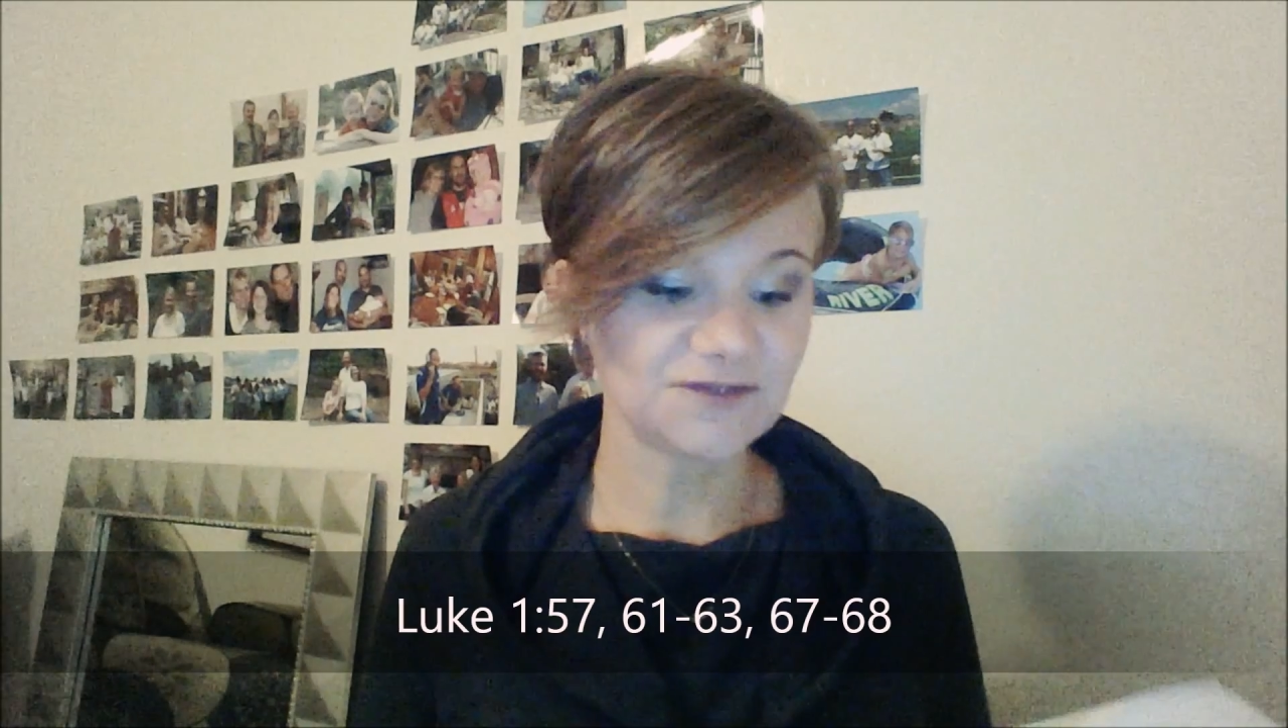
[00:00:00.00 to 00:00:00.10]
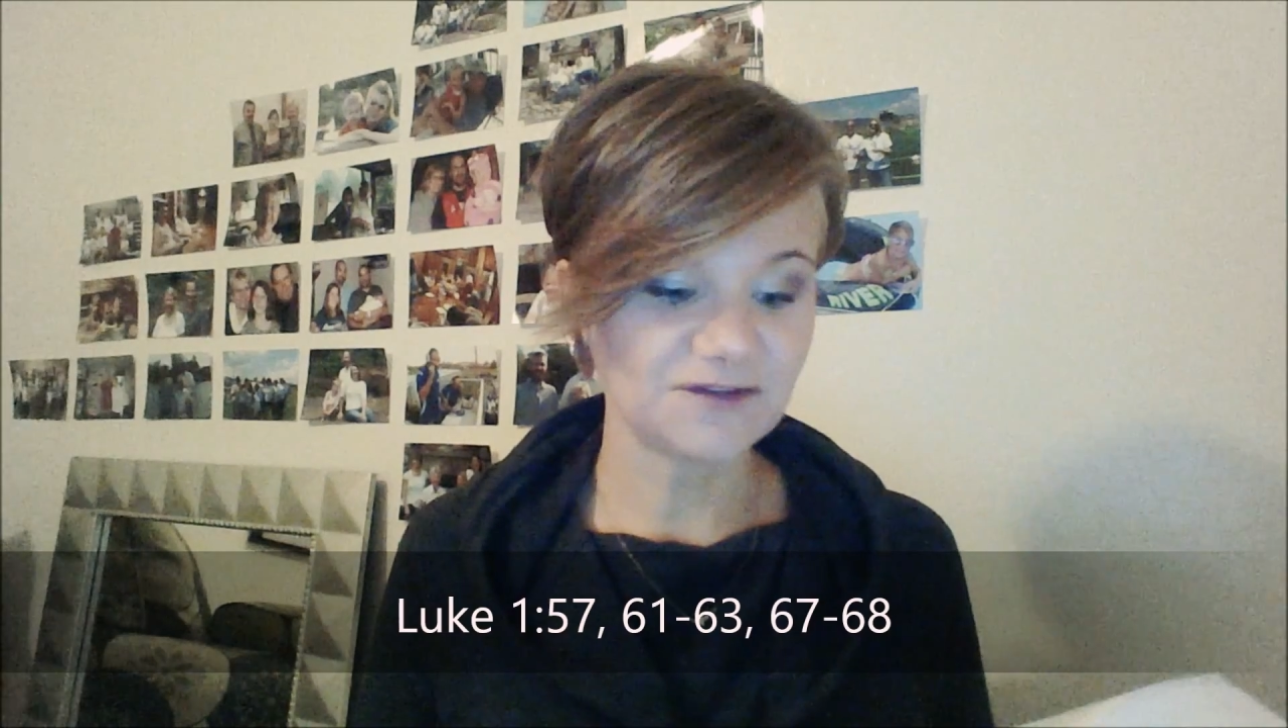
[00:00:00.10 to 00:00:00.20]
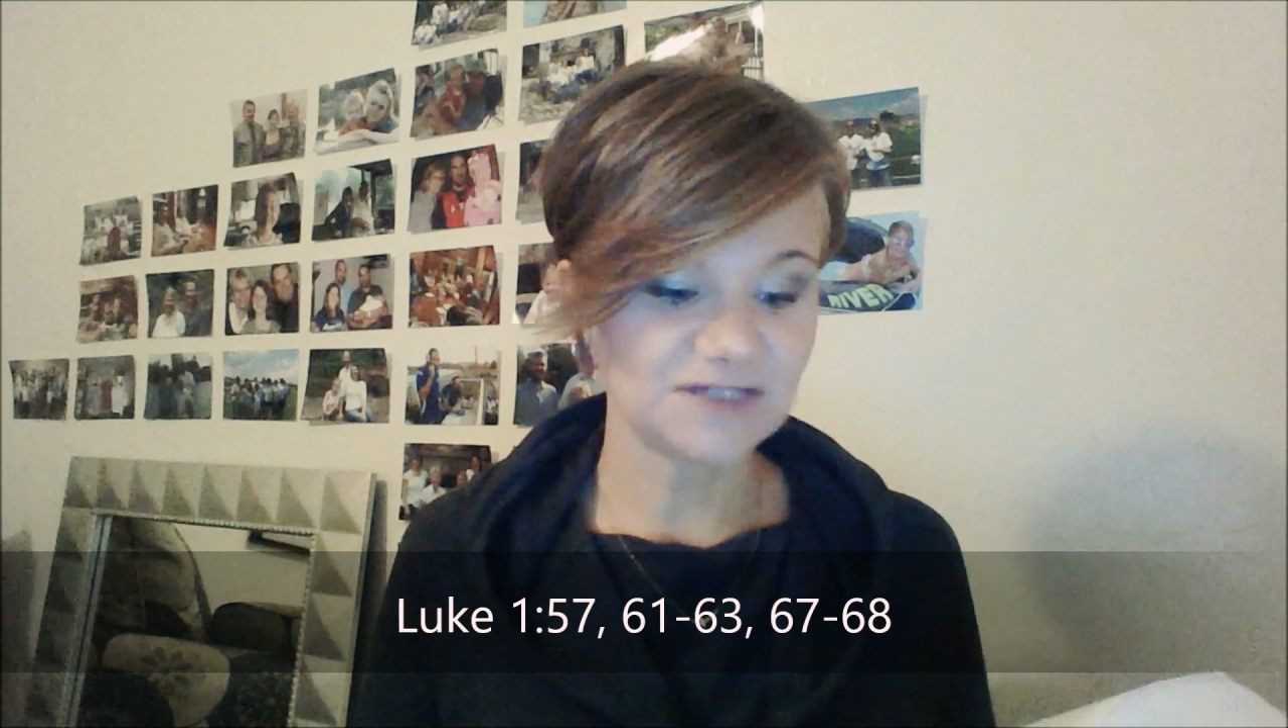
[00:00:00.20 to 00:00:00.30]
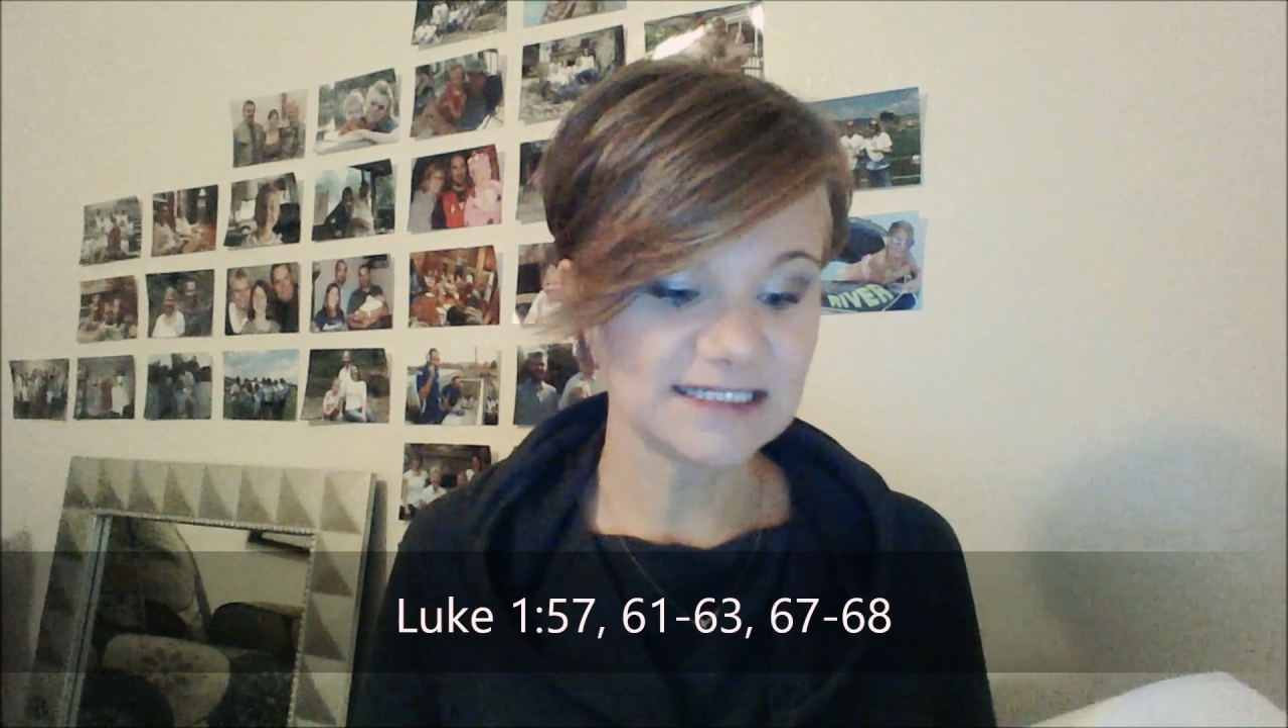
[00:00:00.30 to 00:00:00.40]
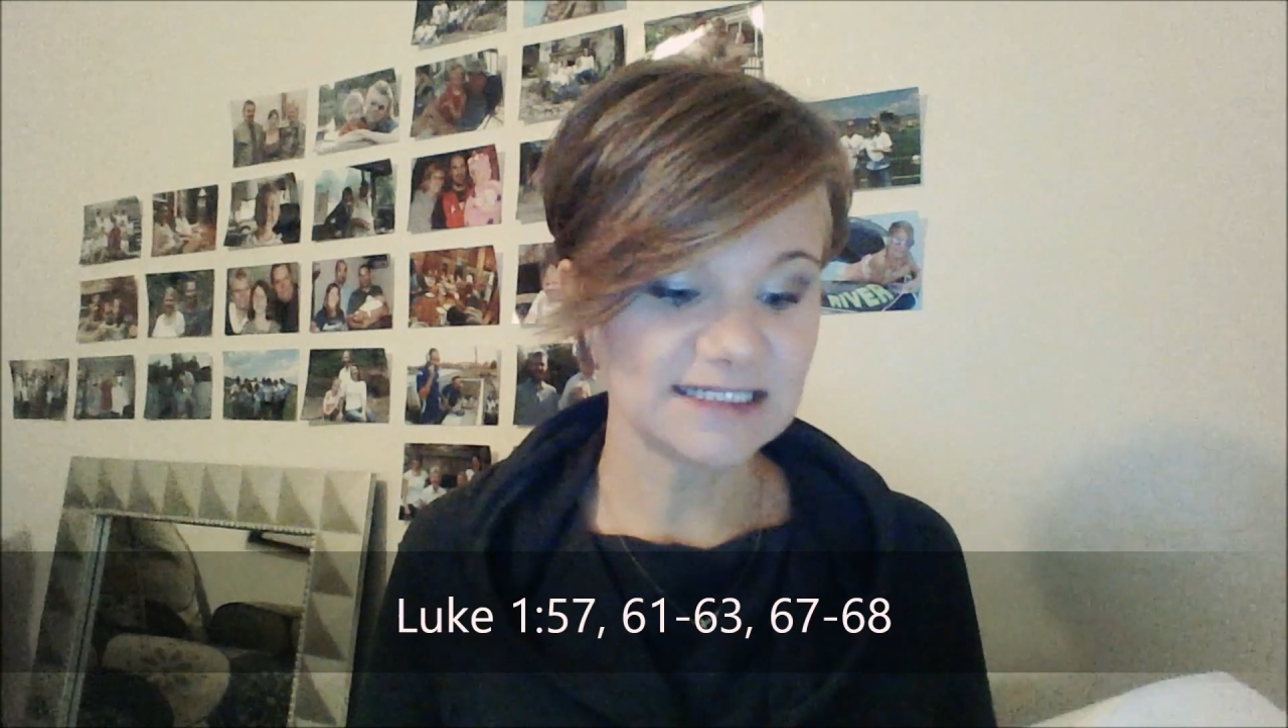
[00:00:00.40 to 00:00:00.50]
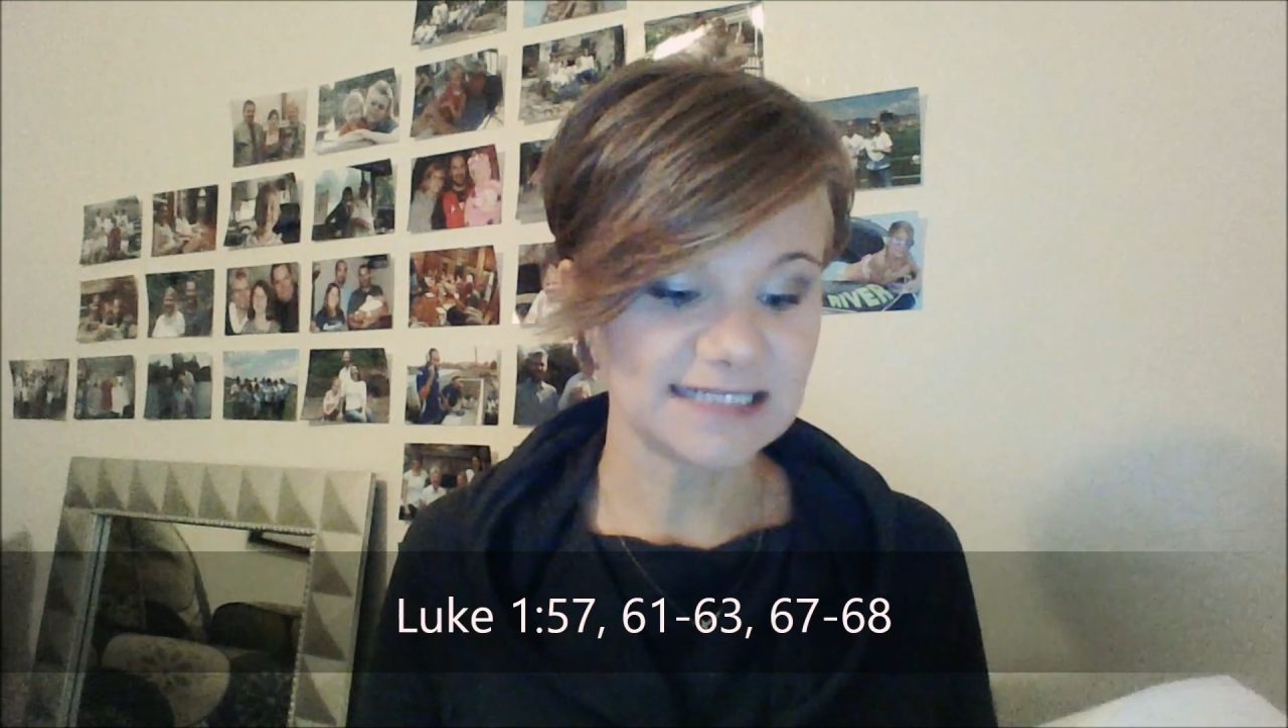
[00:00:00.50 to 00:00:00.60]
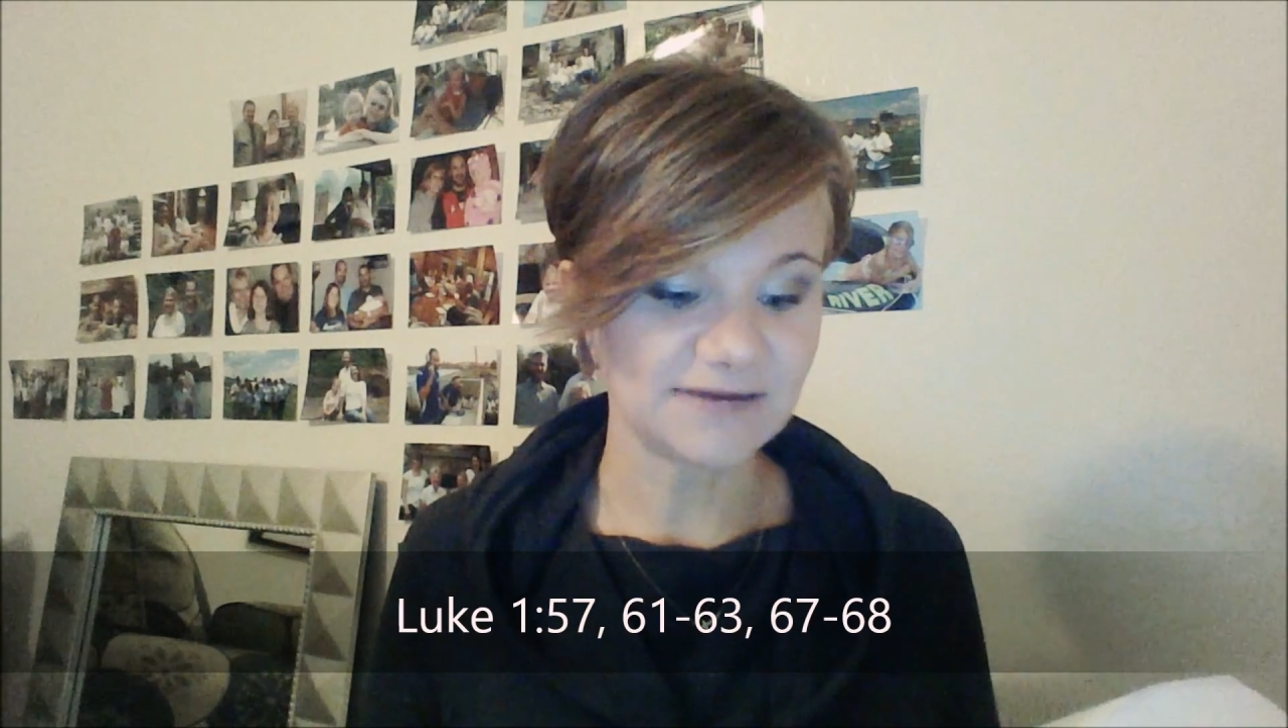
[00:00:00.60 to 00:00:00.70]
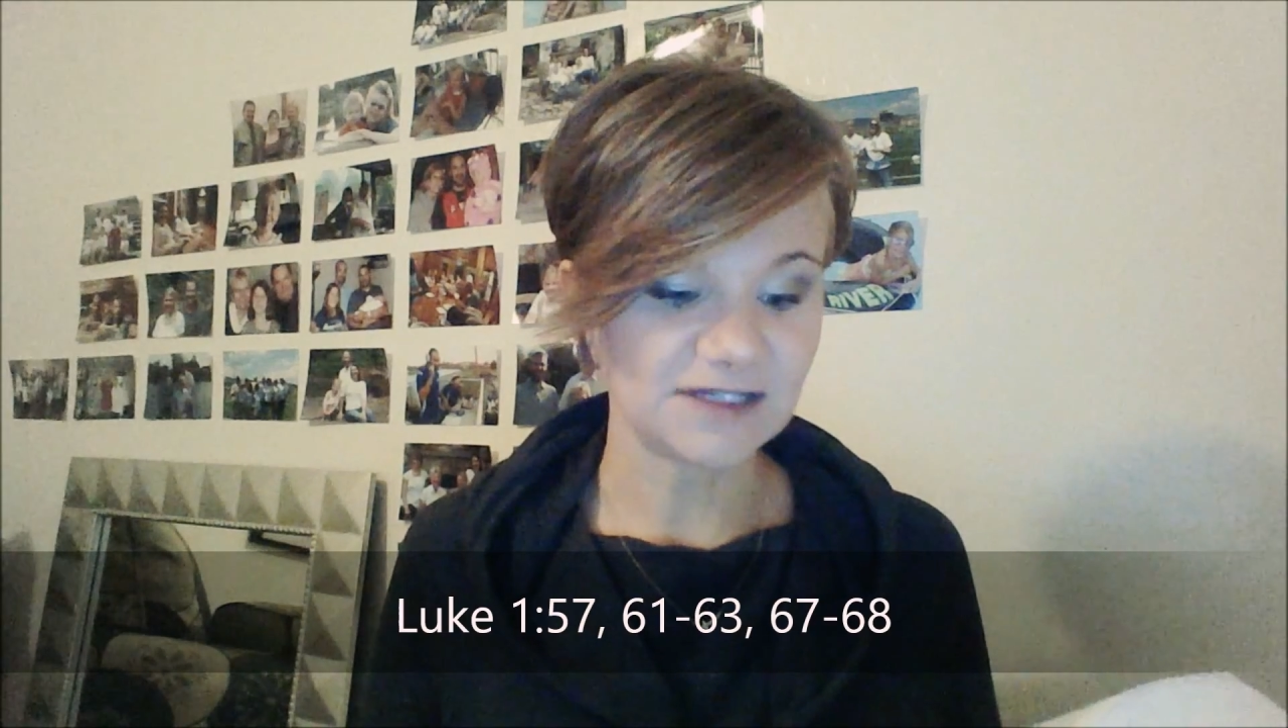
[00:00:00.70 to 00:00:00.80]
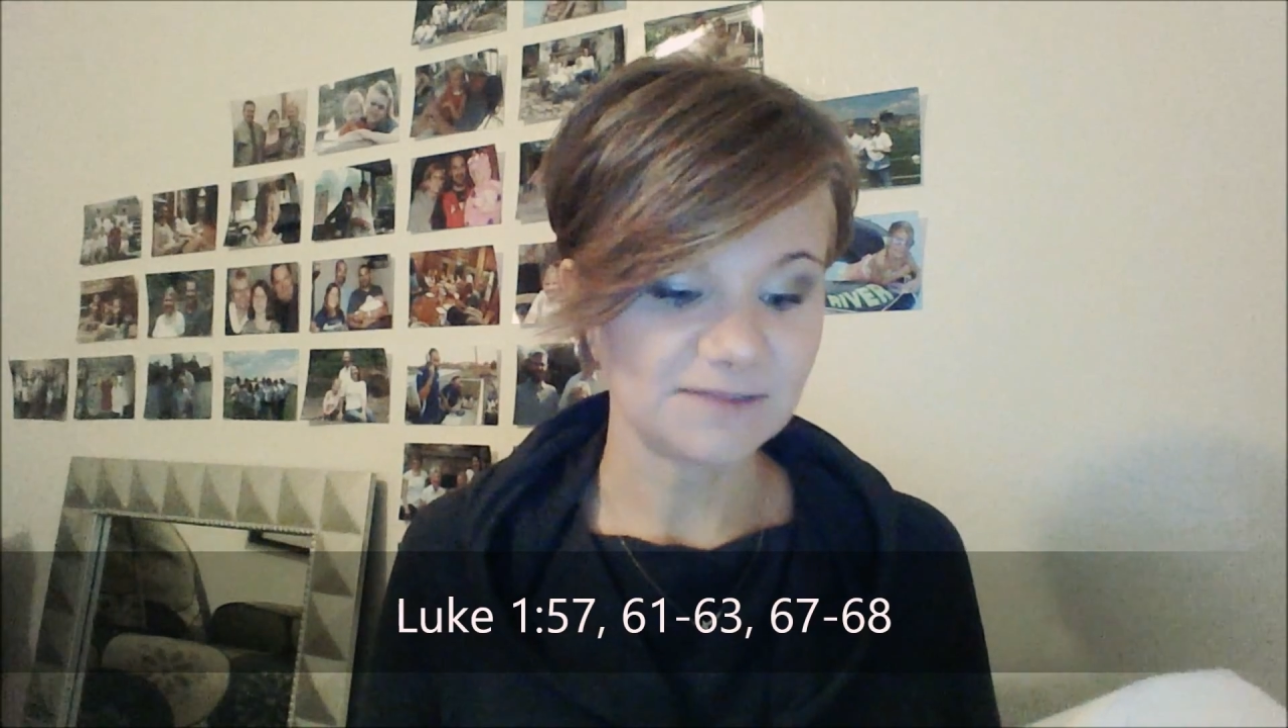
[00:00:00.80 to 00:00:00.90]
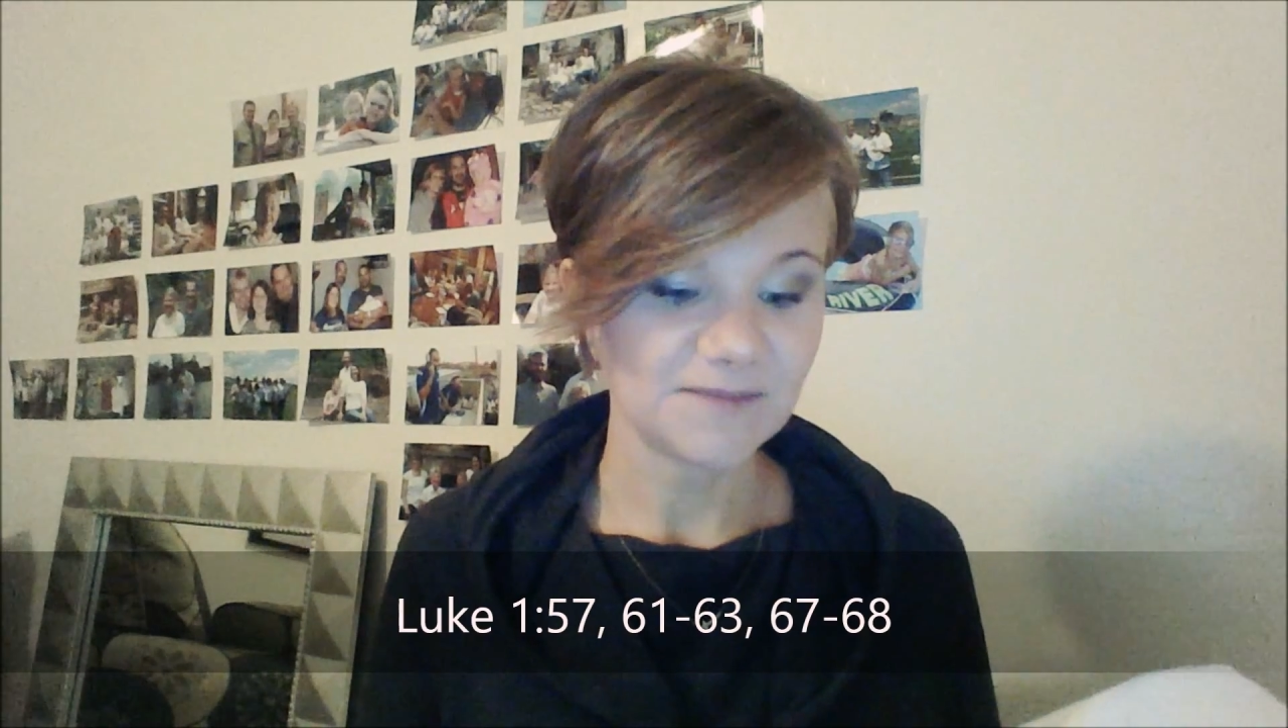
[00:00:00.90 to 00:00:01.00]

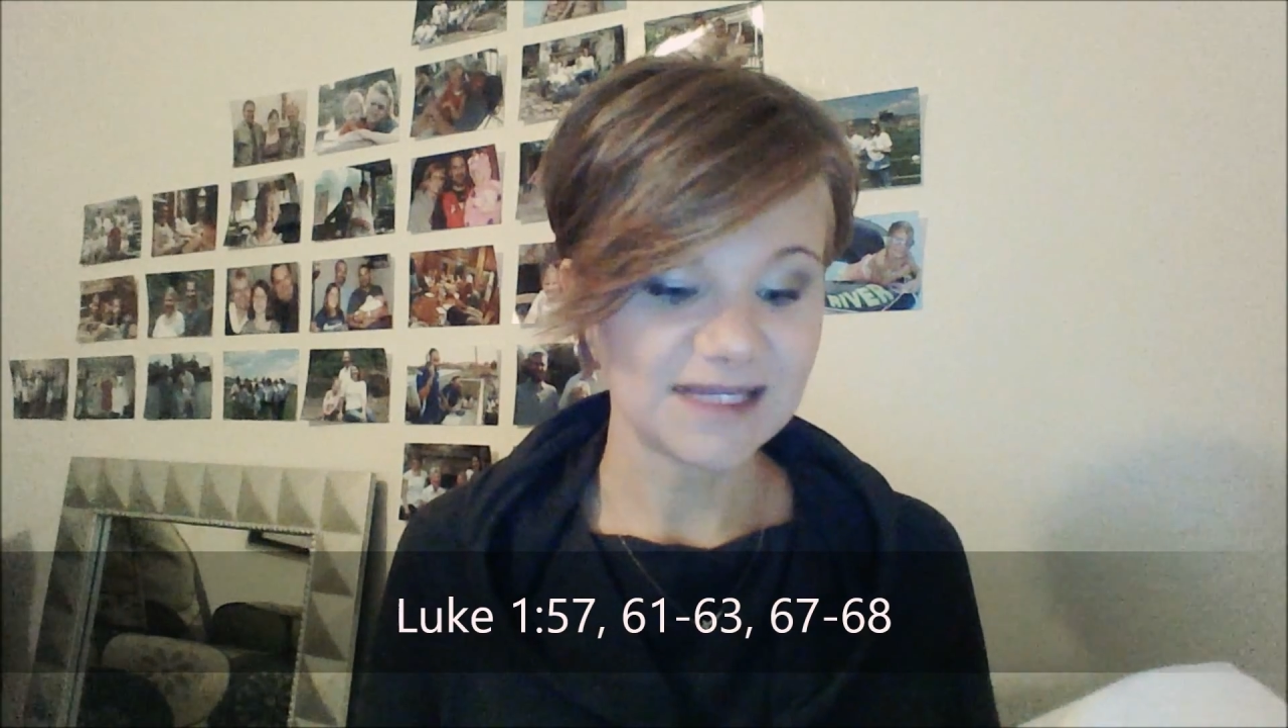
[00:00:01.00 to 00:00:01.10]
57.